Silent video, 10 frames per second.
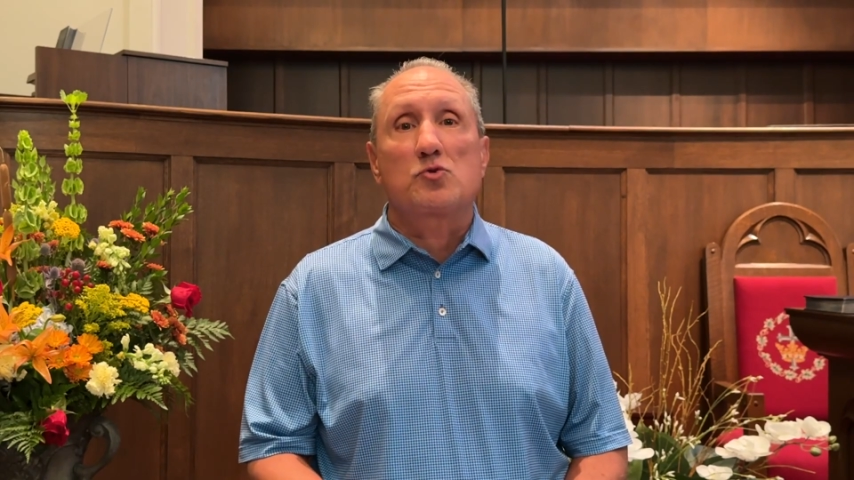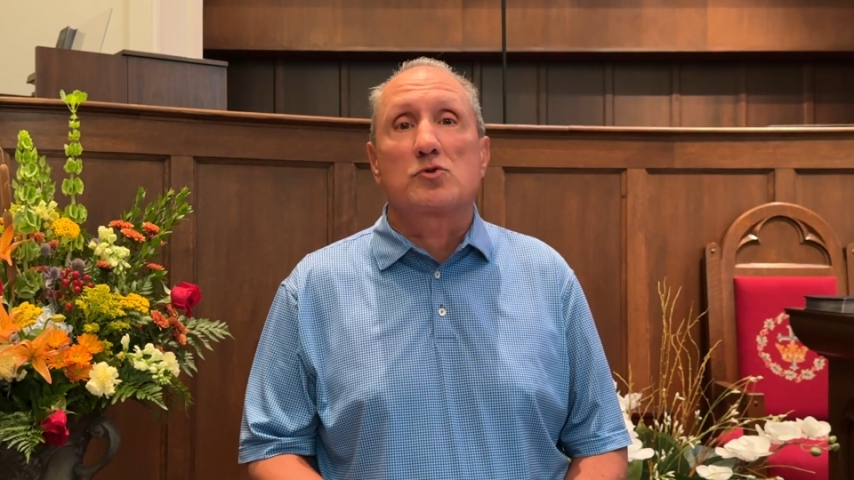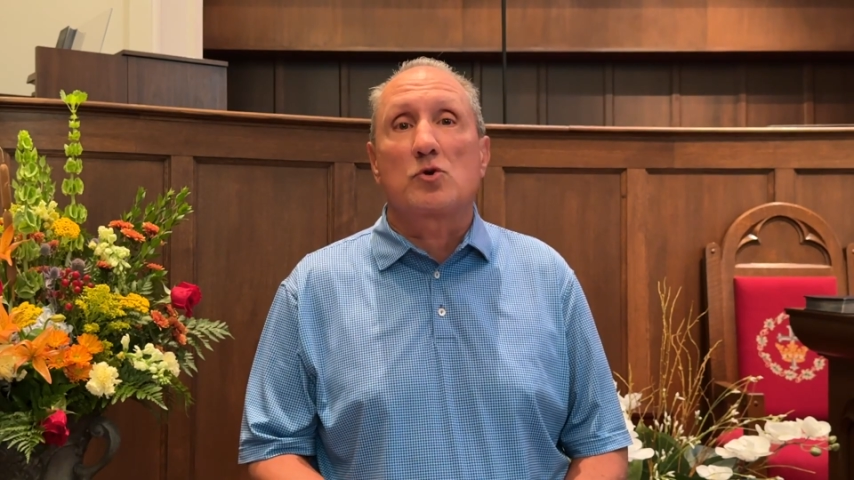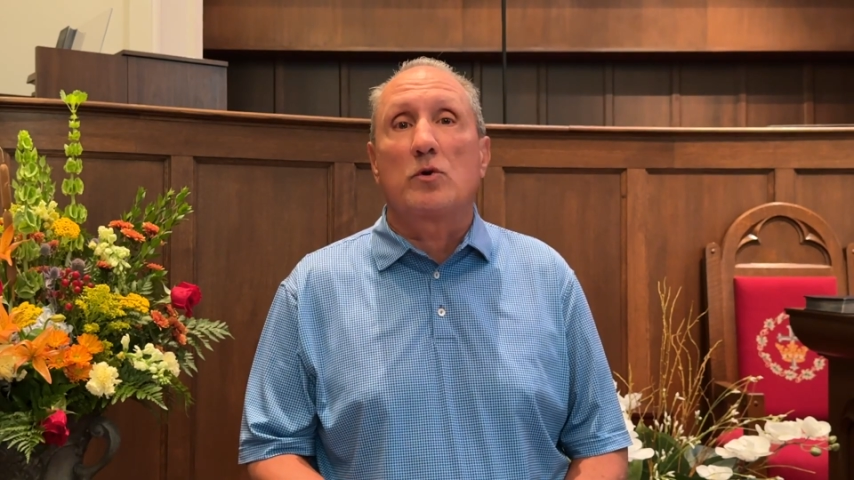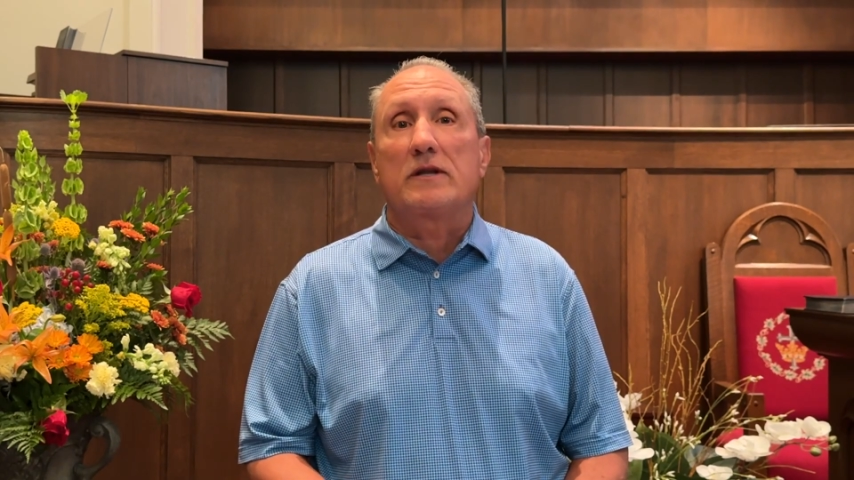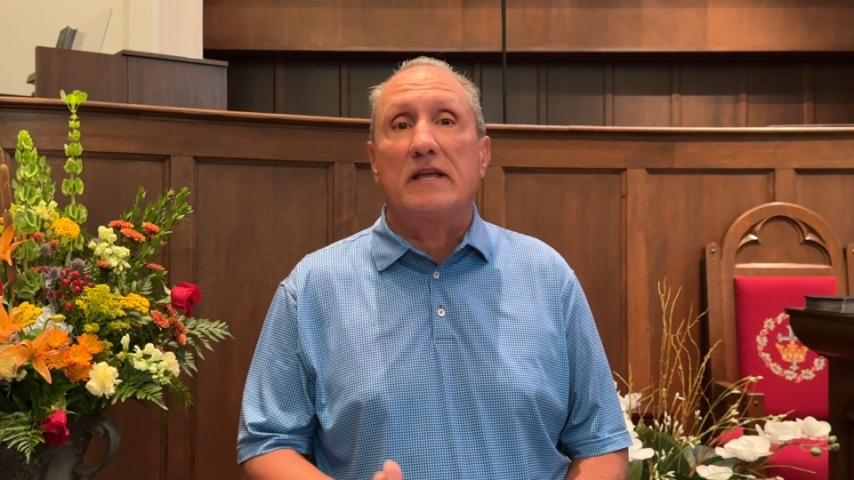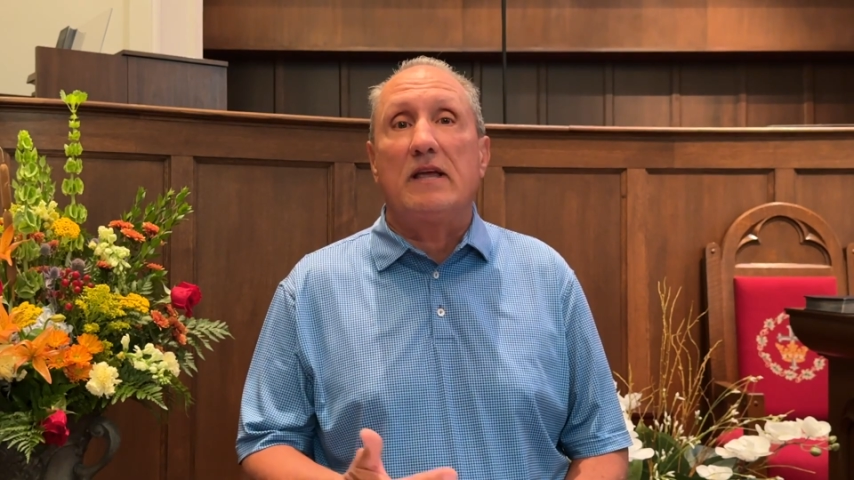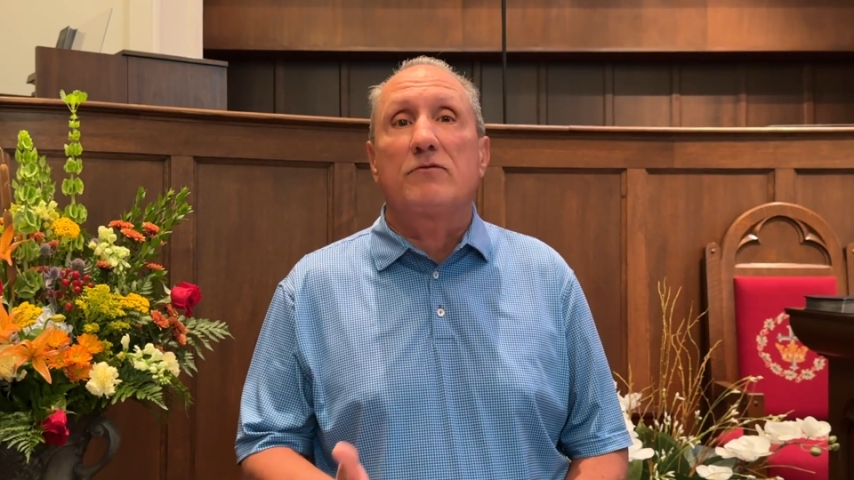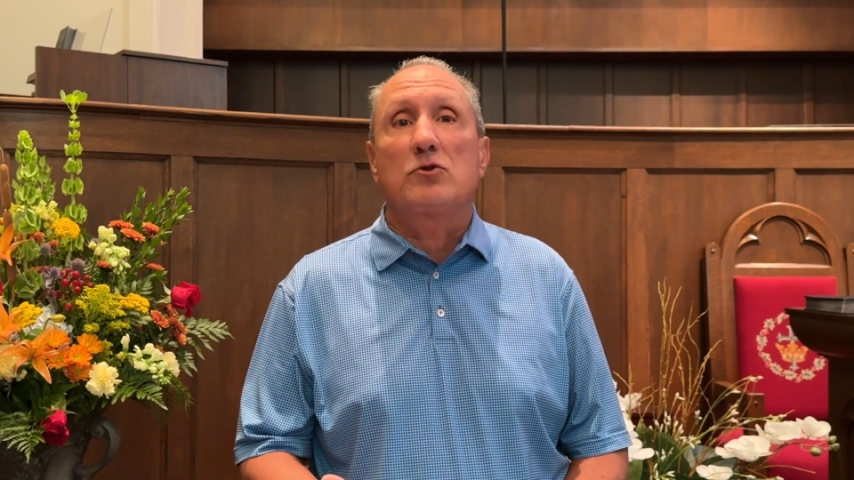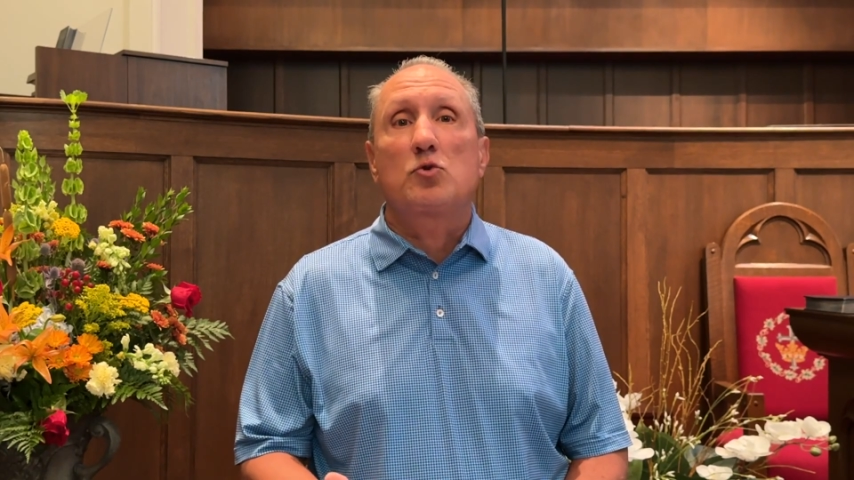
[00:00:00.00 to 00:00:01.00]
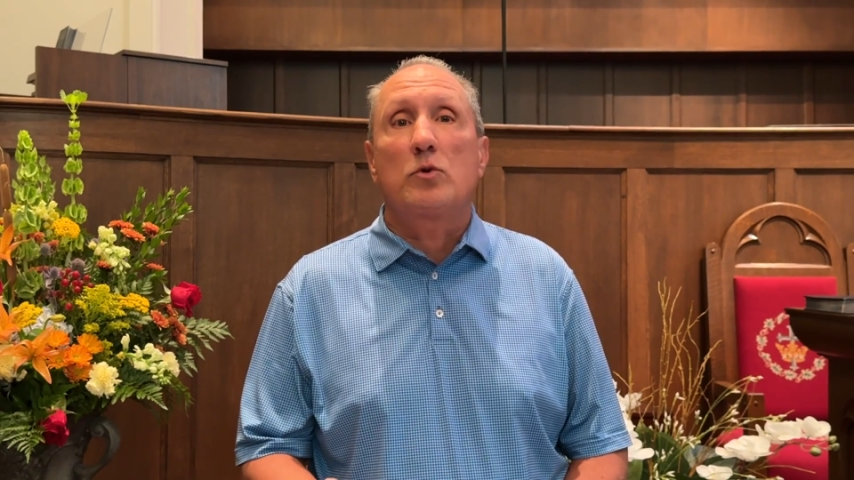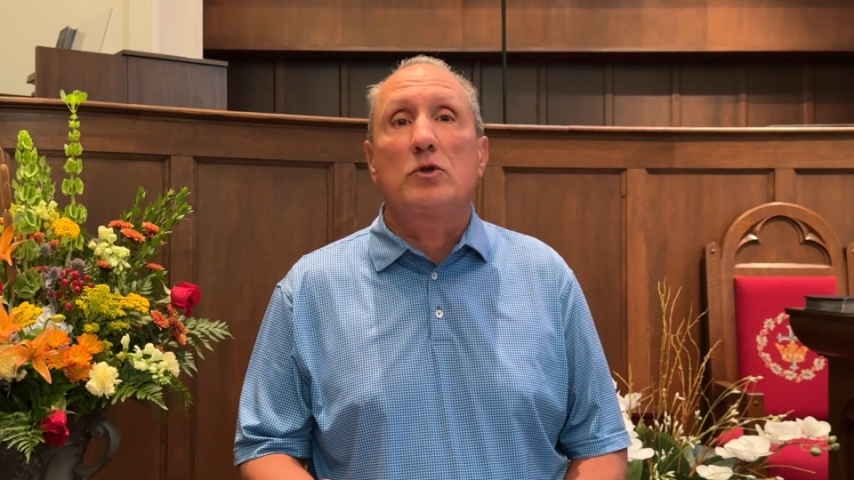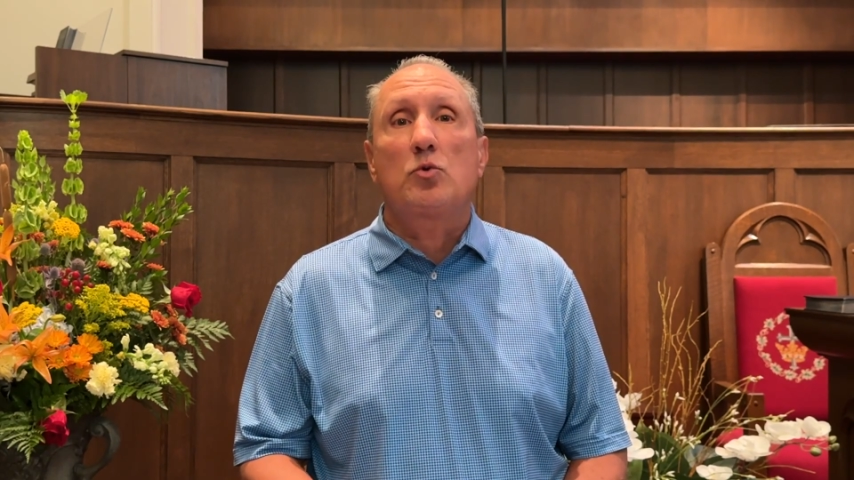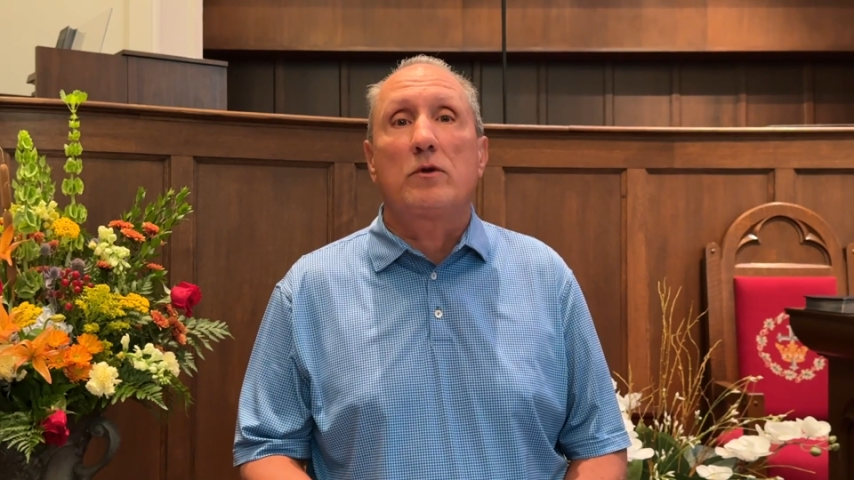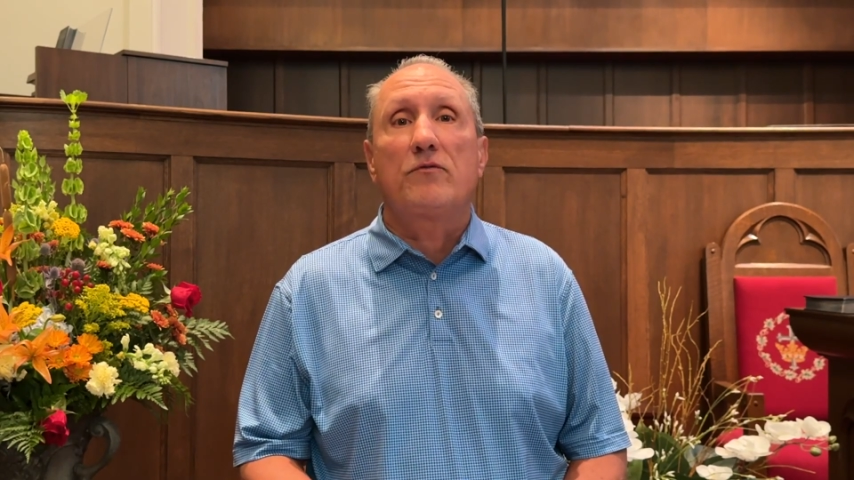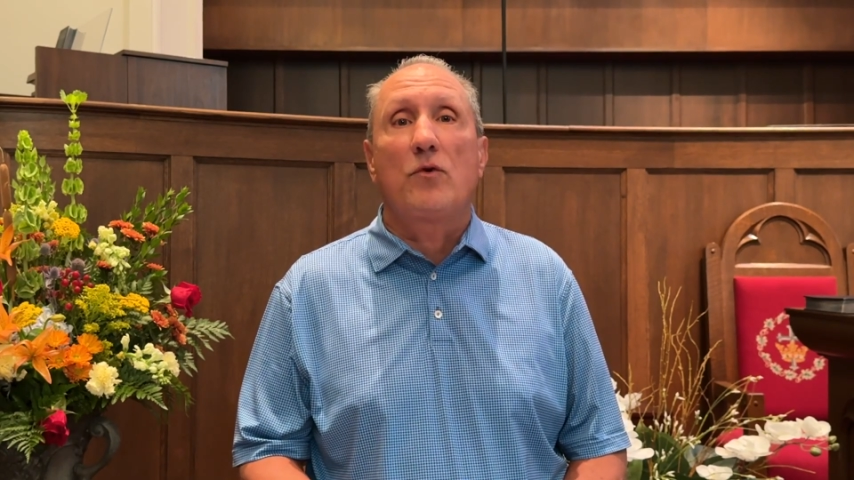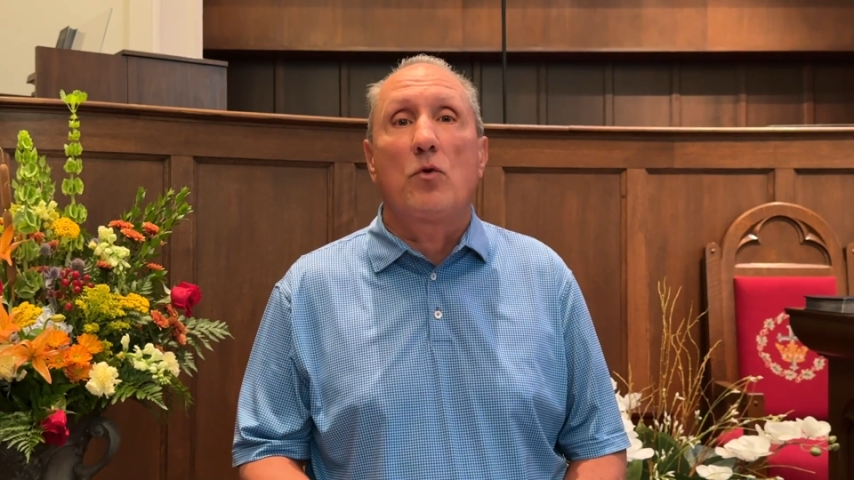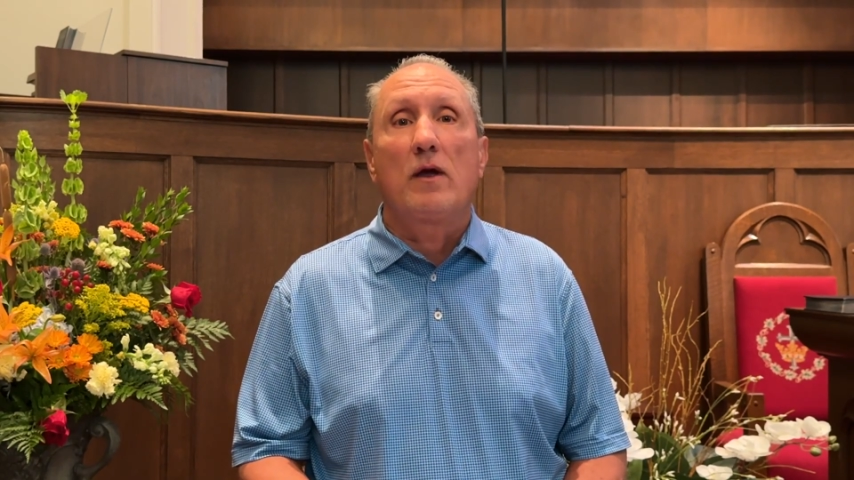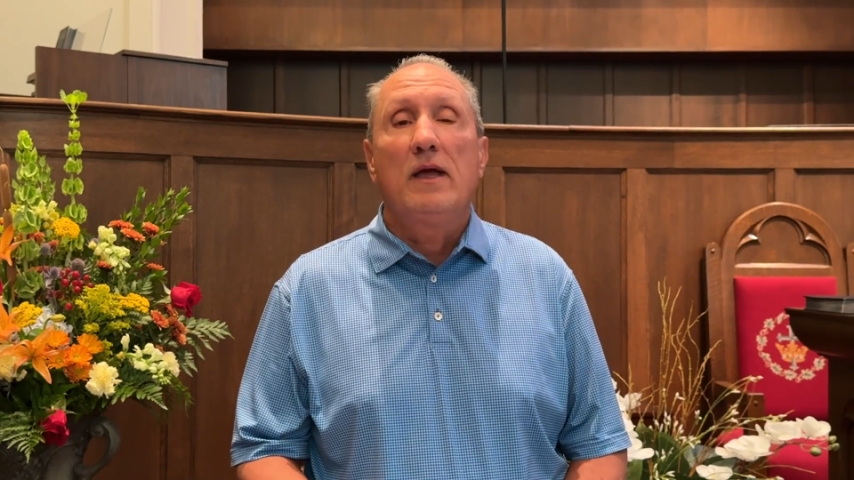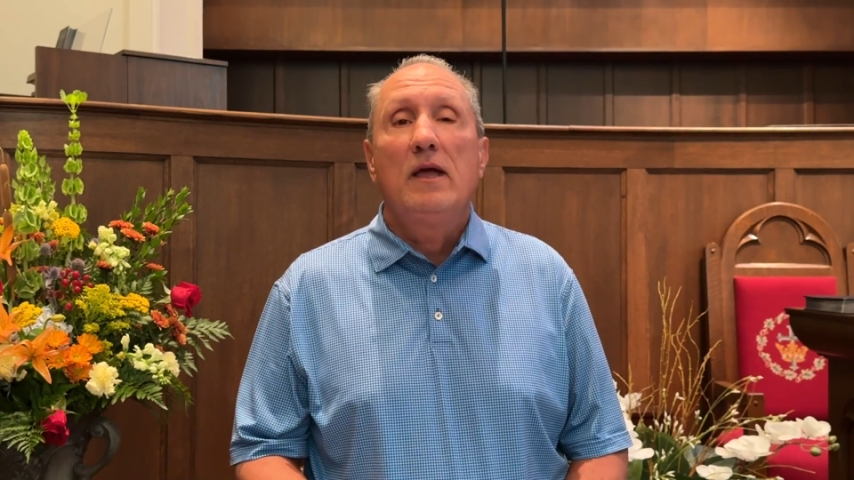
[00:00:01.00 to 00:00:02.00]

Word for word: was going to give in 2024,